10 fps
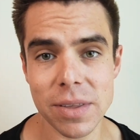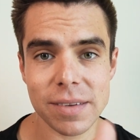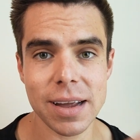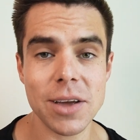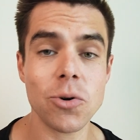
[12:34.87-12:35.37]
This
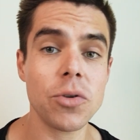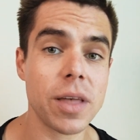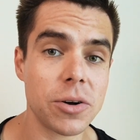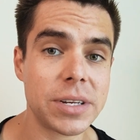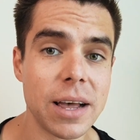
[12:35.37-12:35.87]
is Danny Gold,
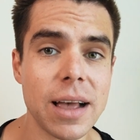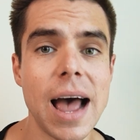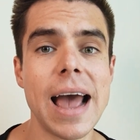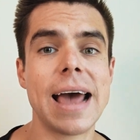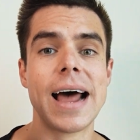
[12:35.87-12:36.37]
the Hotel
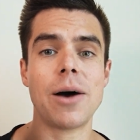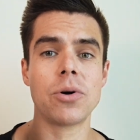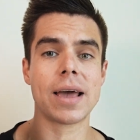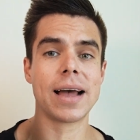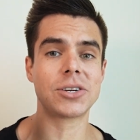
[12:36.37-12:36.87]
Guy, and I
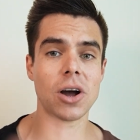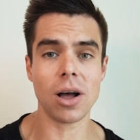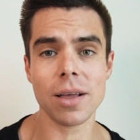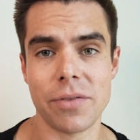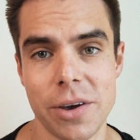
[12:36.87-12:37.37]
will catch
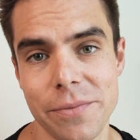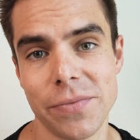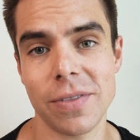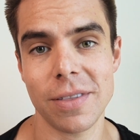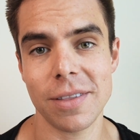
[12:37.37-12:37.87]
all of you
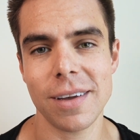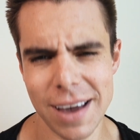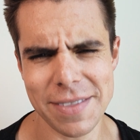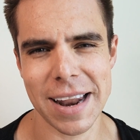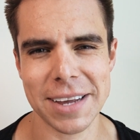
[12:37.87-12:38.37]

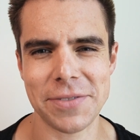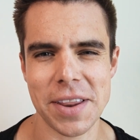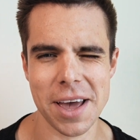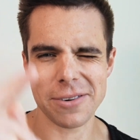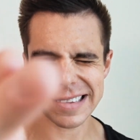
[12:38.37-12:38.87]
in the next
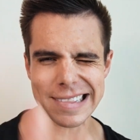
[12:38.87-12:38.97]
video.